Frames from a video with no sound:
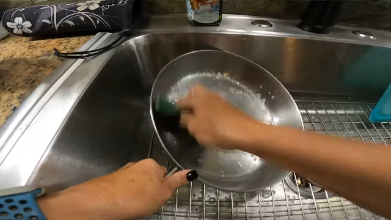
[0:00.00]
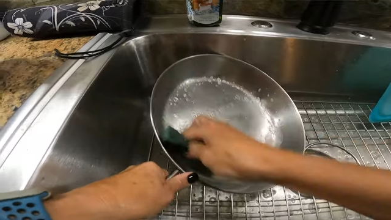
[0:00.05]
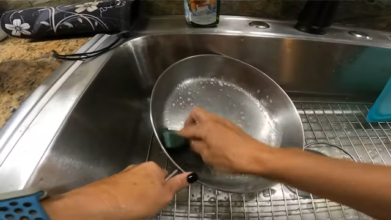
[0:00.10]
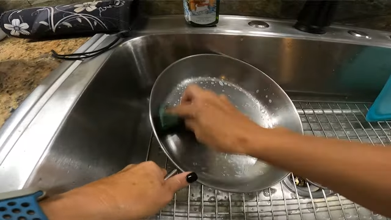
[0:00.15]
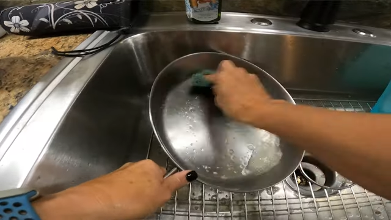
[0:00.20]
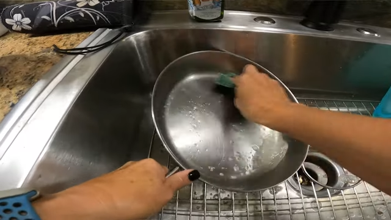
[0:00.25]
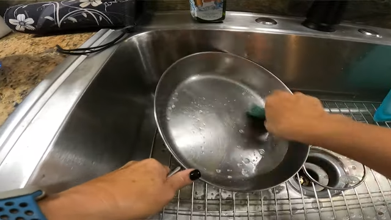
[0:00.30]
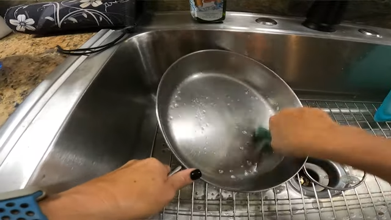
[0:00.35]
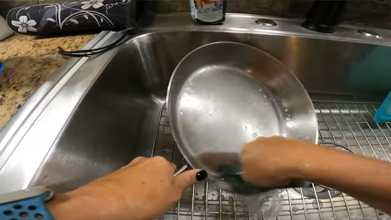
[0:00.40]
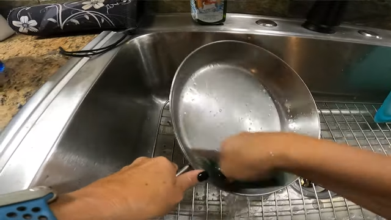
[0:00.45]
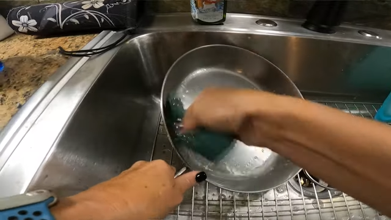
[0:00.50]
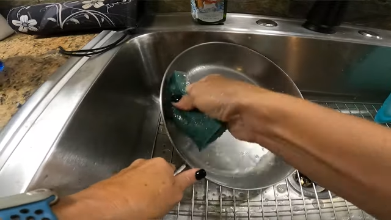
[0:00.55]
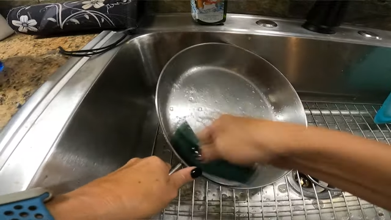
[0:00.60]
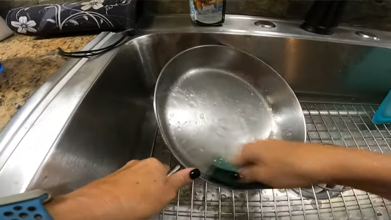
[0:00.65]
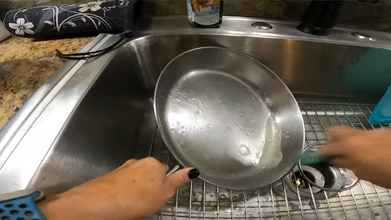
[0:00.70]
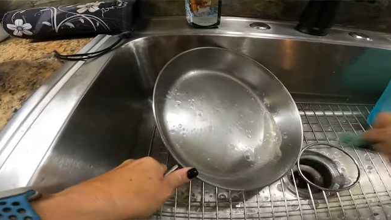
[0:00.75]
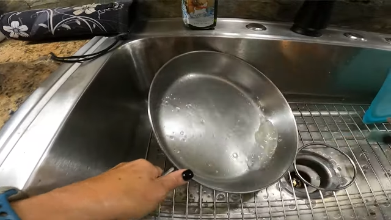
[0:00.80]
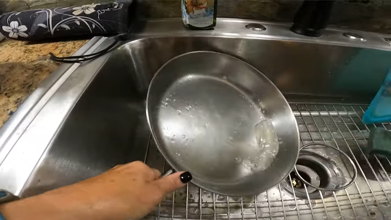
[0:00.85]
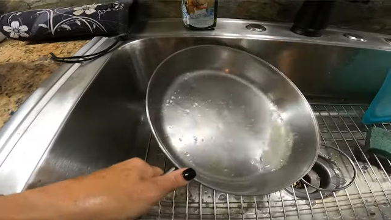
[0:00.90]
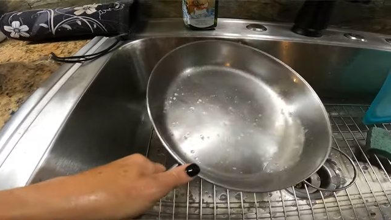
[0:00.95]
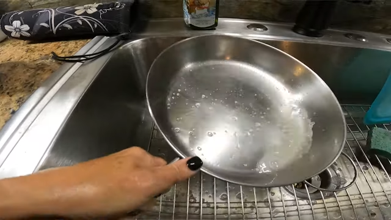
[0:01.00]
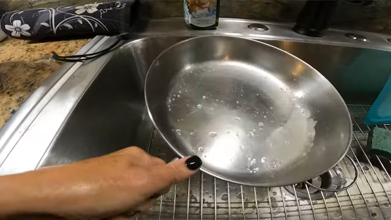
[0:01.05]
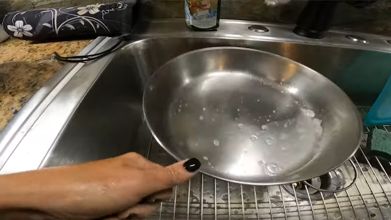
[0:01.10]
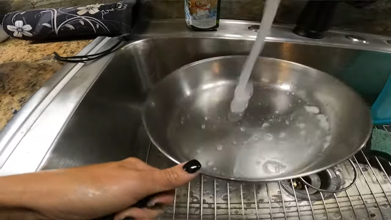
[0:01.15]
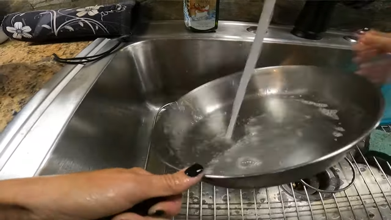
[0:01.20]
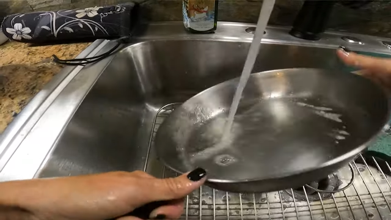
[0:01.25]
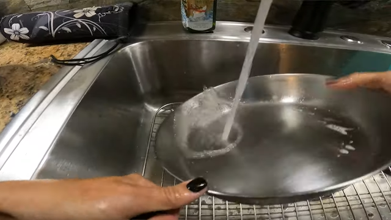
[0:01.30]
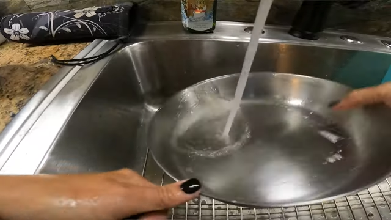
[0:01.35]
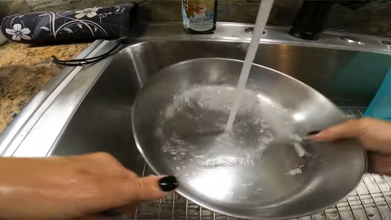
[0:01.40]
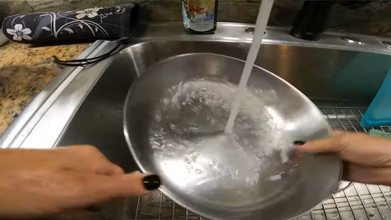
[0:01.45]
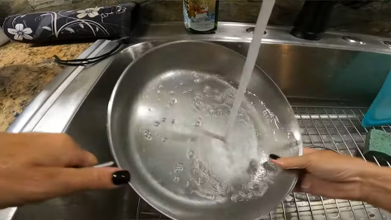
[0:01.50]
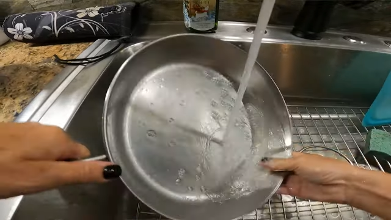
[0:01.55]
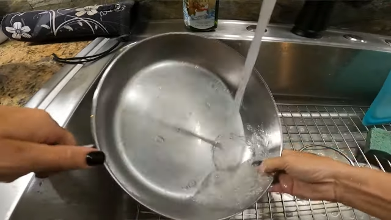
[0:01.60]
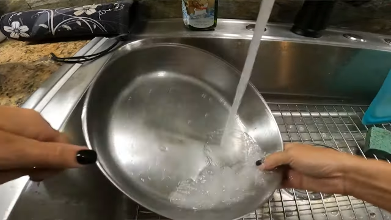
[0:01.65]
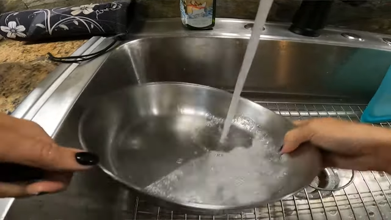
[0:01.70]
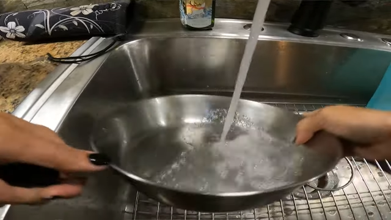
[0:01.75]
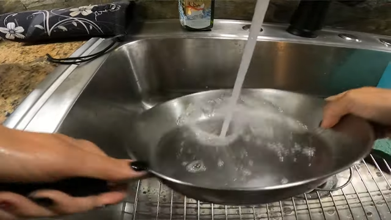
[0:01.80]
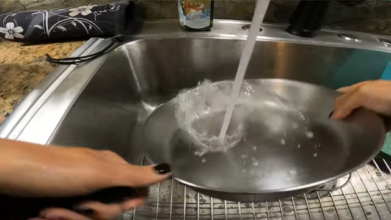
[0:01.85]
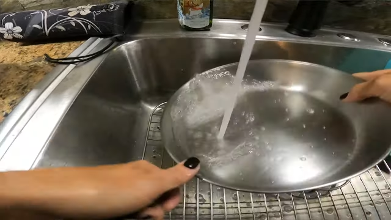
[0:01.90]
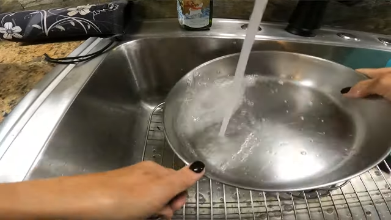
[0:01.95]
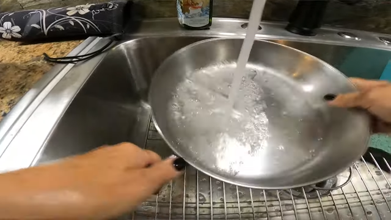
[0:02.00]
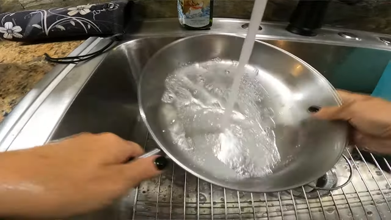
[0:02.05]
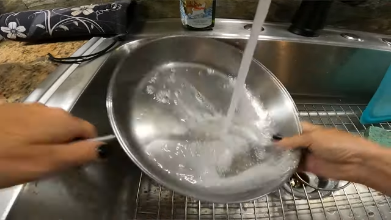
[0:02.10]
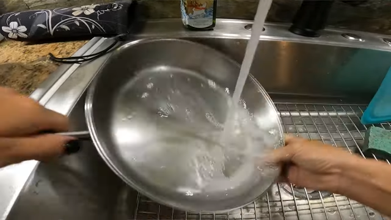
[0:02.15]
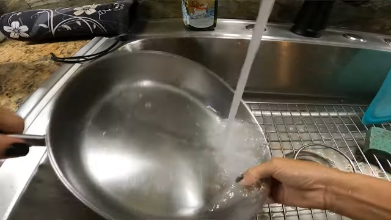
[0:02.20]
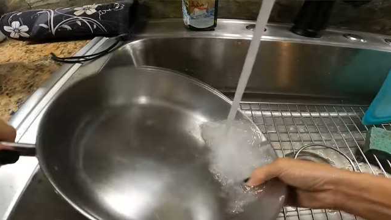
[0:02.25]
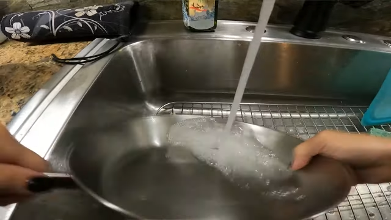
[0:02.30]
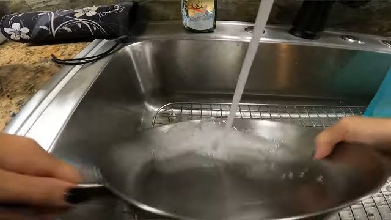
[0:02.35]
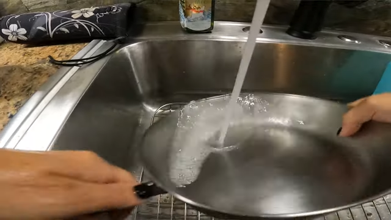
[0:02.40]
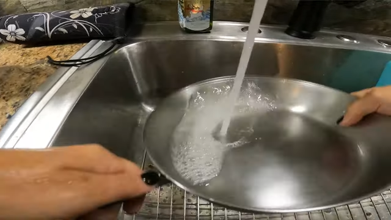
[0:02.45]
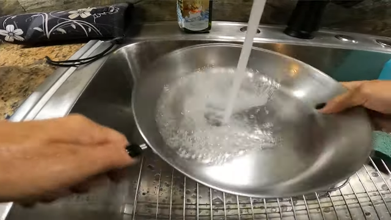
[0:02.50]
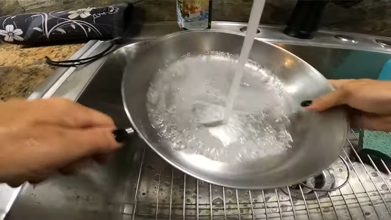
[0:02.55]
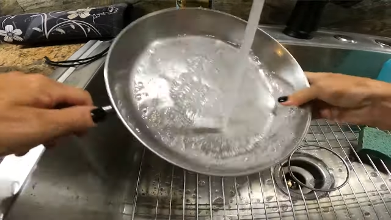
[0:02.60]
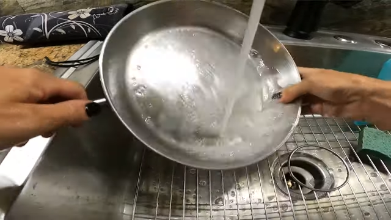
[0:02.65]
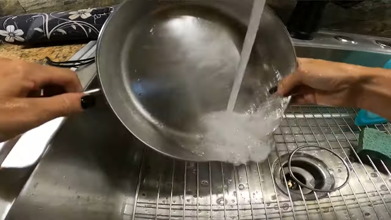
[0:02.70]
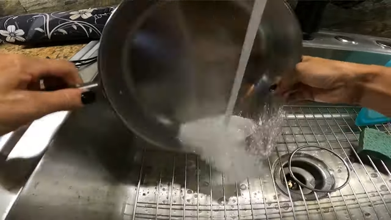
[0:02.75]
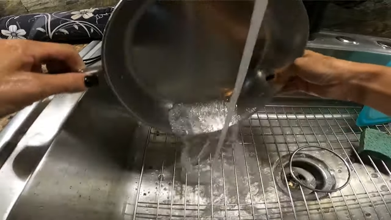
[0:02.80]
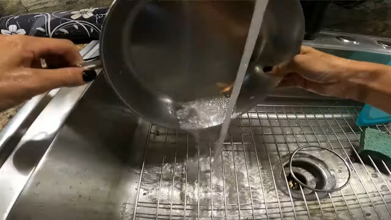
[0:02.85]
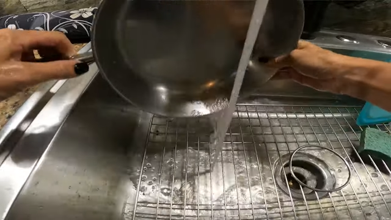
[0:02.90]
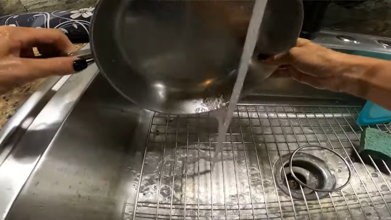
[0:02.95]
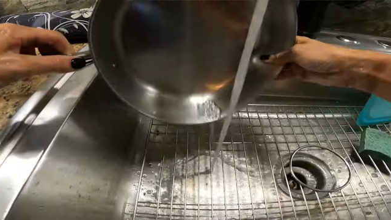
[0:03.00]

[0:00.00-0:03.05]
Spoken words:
No face is visible, so there are no lips to read.